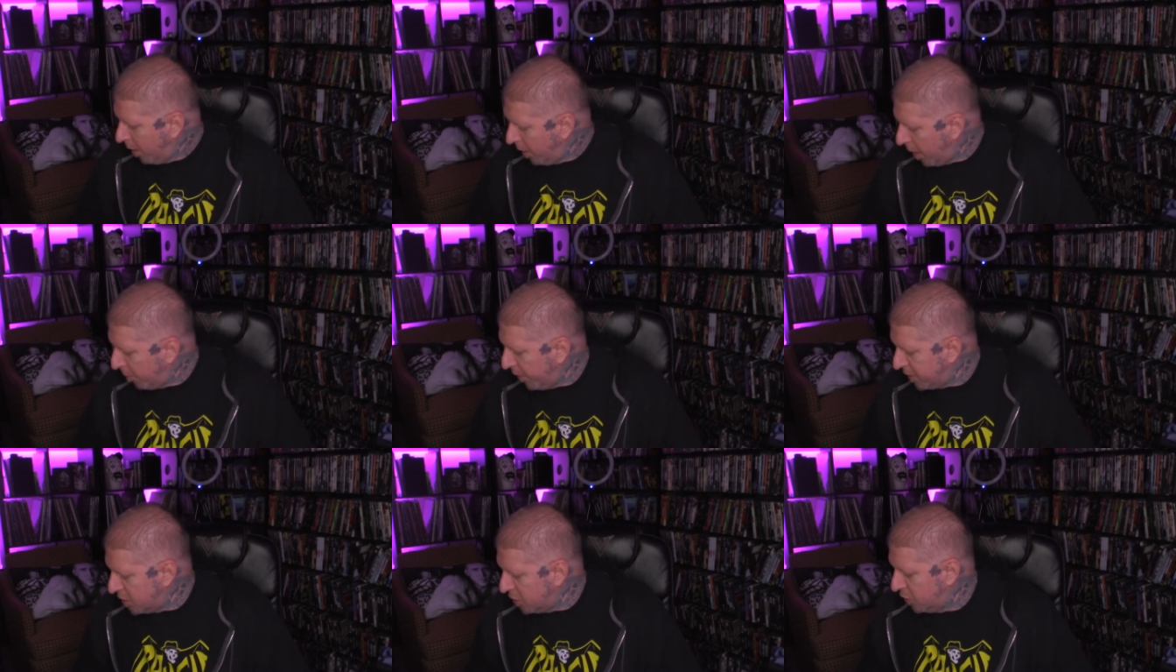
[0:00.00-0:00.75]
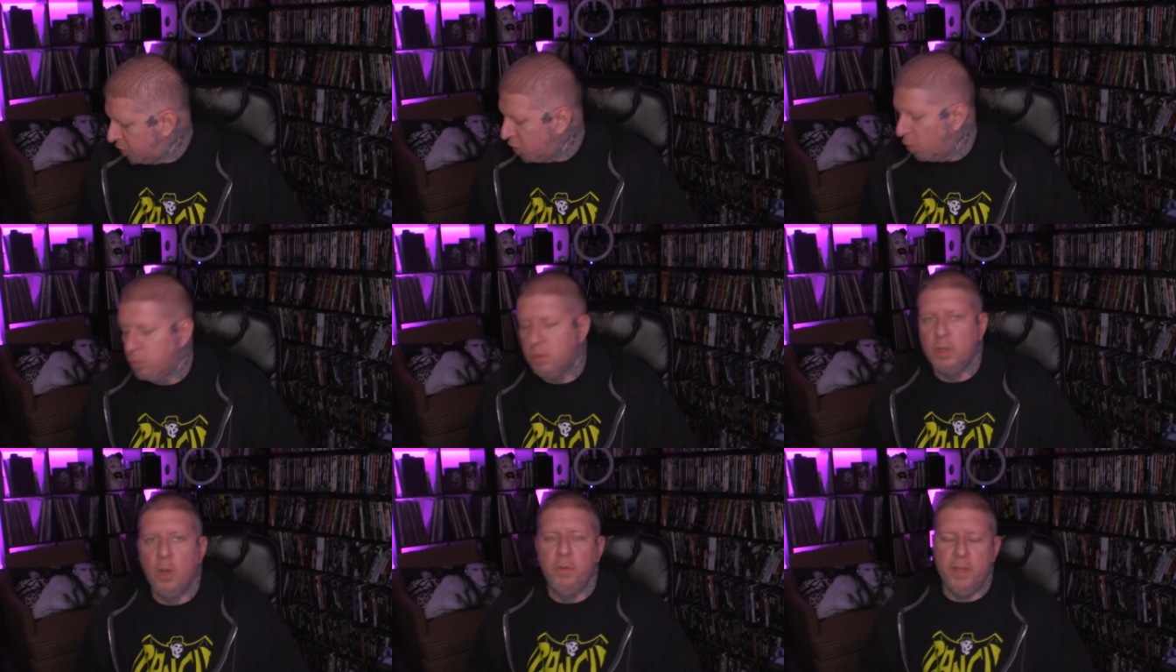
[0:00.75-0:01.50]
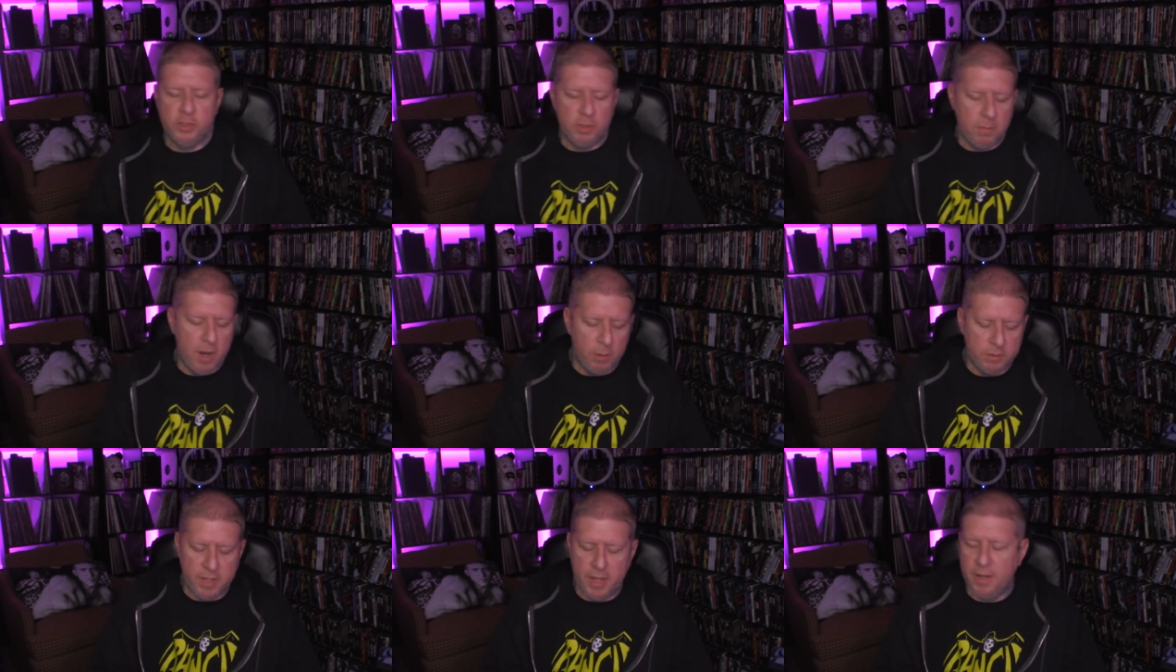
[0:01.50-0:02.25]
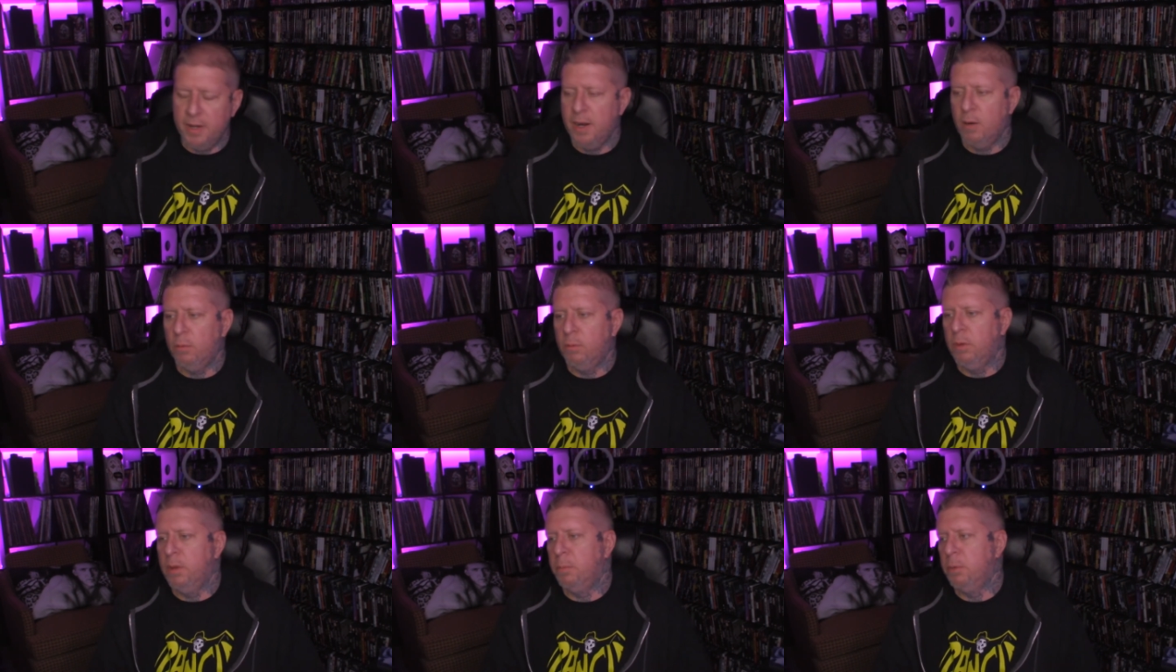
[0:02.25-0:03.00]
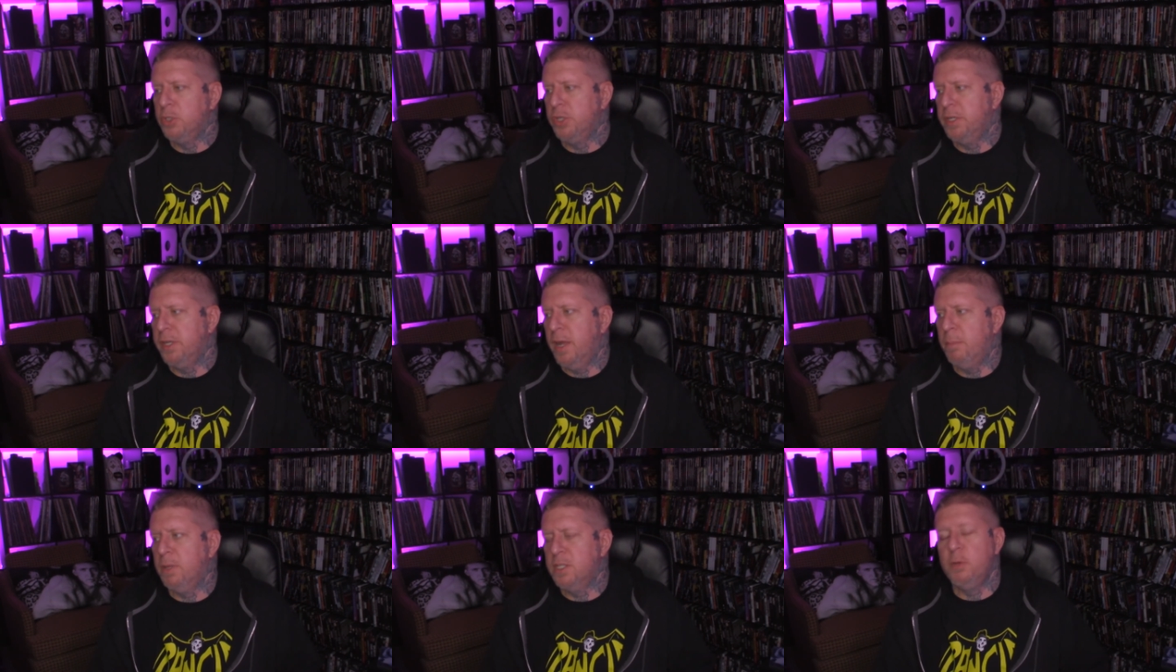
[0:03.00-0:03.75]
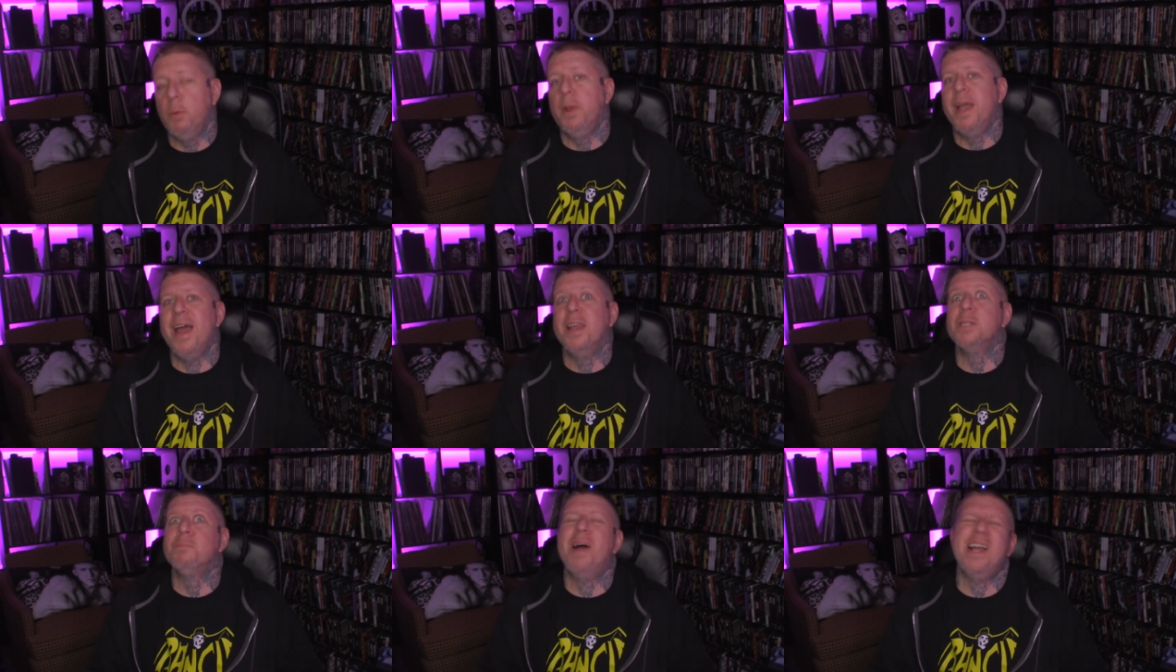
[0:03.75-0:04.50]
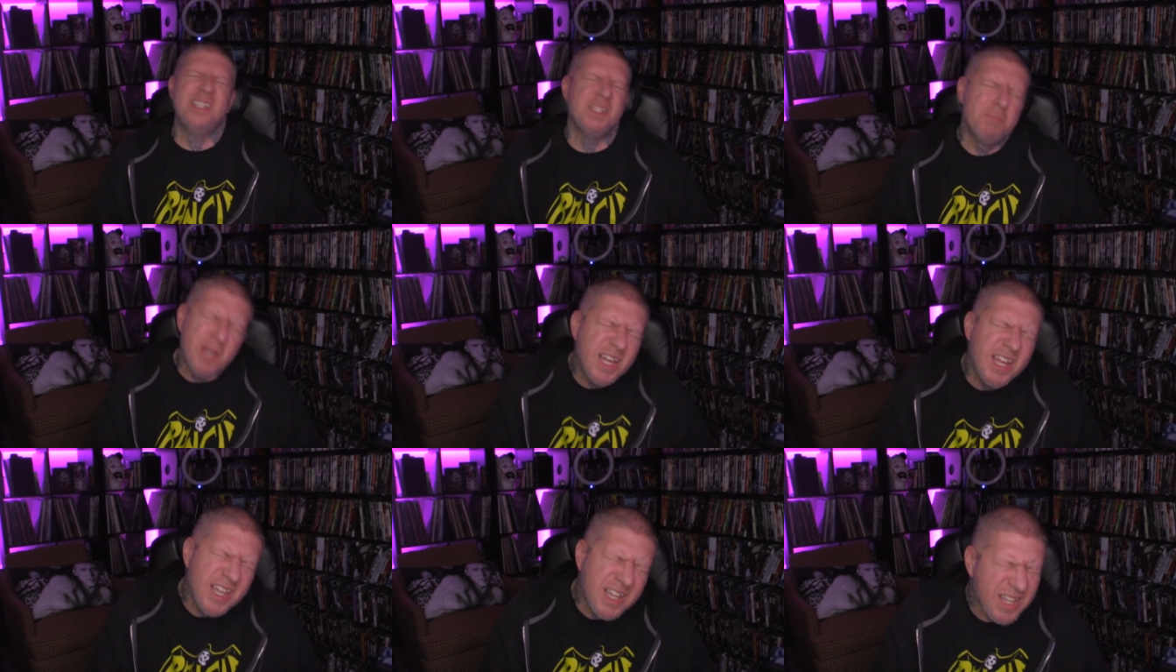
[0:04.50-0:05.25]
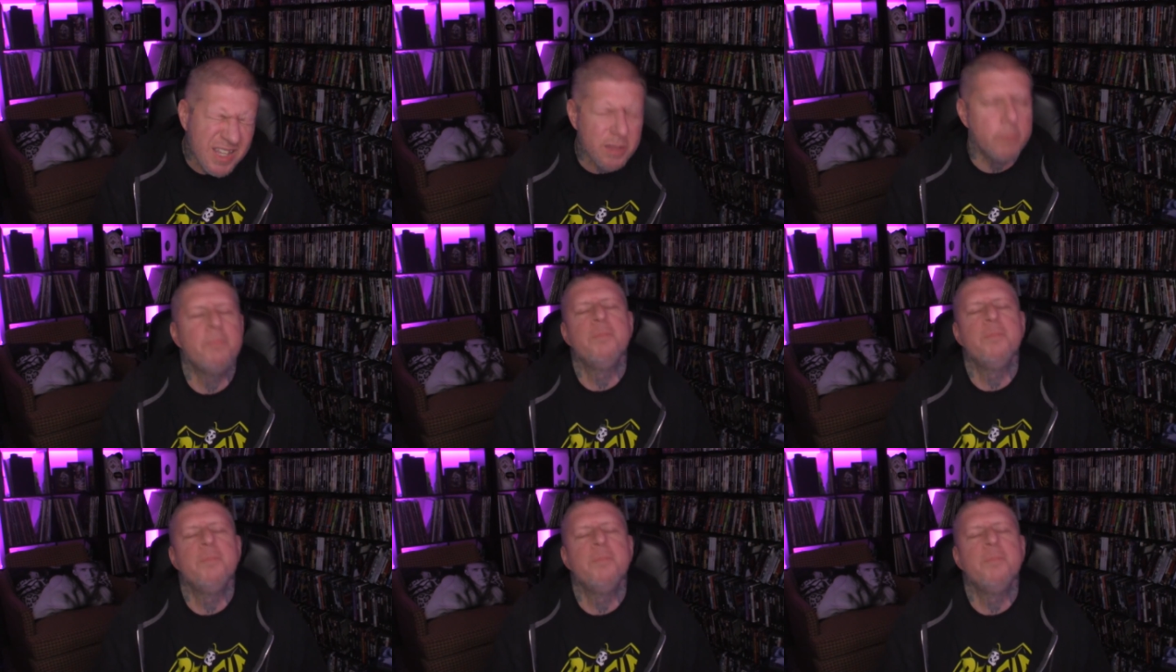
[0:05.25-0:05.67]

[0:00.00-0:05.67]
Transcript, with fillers: A lot of places don't go the extra mile with that, and I don't really appreciate that. But let's see what we got in this box this month.